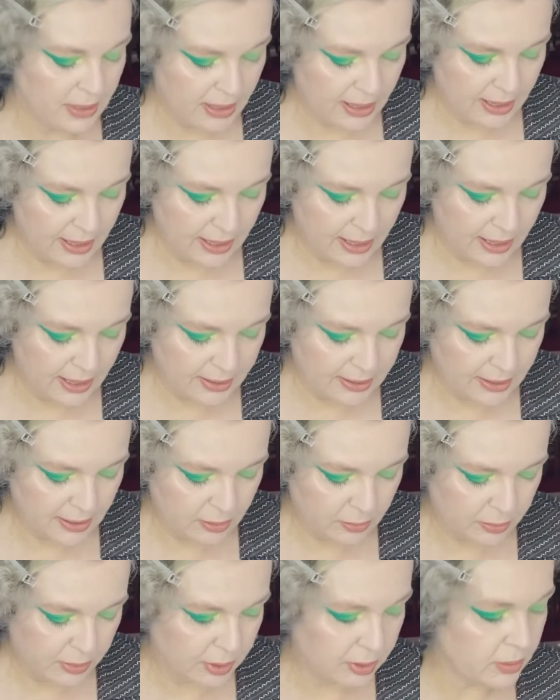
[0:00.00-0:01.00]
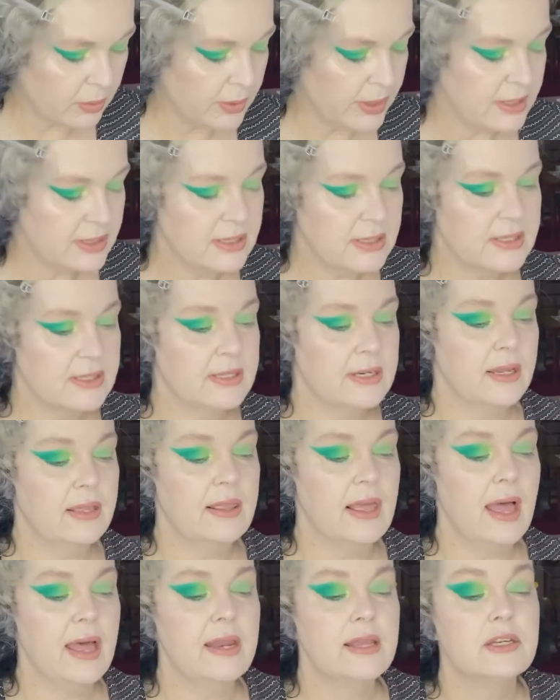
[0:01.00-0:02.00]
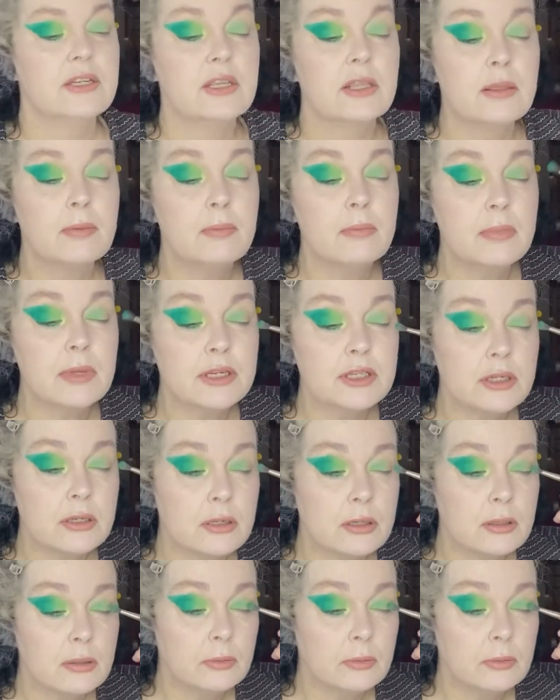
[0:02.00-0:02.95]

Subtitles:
And then we're going to stick that into the middle.